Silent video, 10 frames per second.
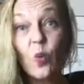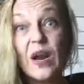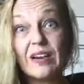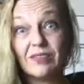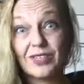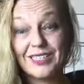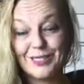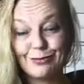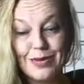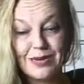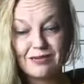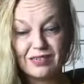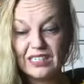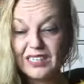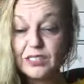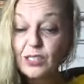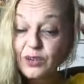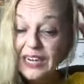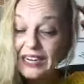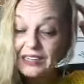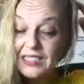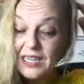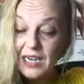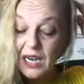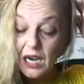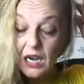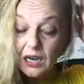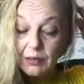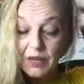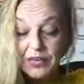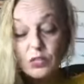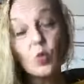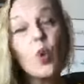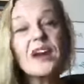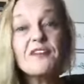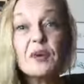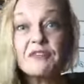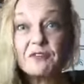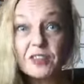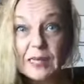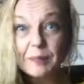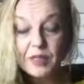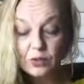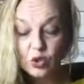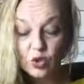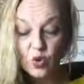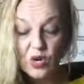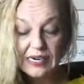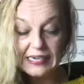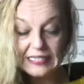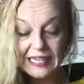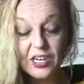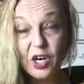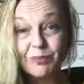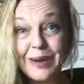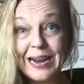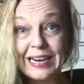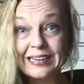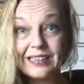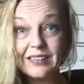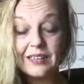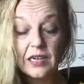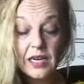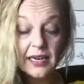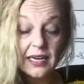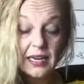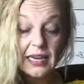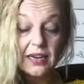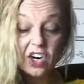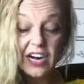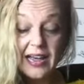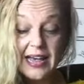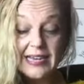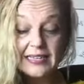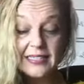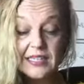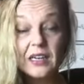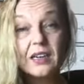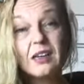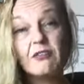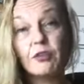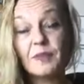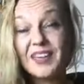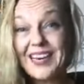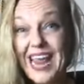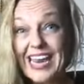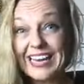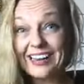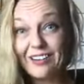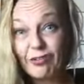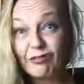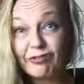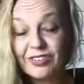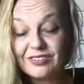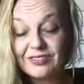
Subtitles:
wait for this week. I still can't. Okay, so what if we flip those stories in our mind and in our heads from the negative